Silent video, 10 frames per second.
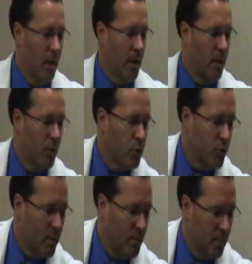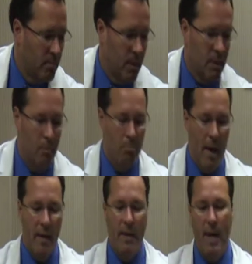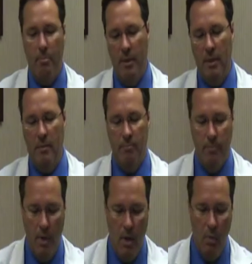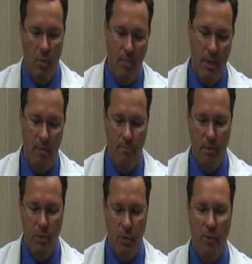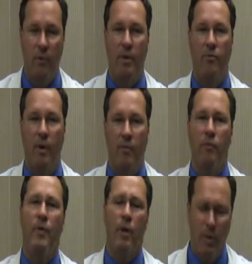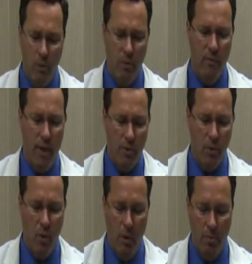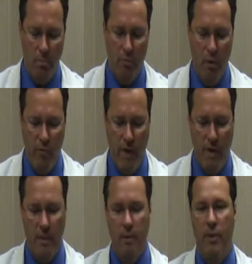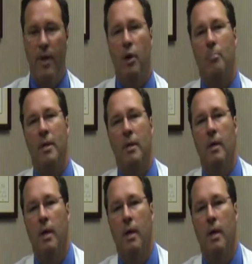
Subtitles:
Another treatment in mild apnea would be use of a fairly new device called Provent therapy.